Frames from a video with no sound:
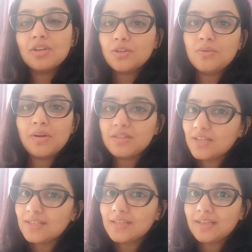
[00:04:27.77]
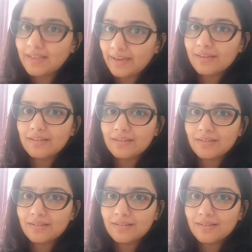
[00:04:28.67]
you are dressing correctly.
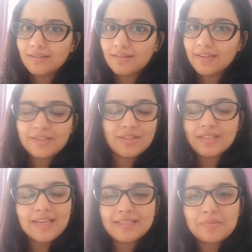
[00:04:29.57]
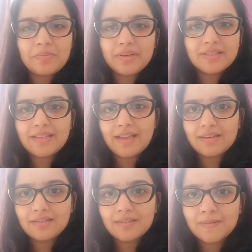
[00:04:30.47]
It's just as simple as that.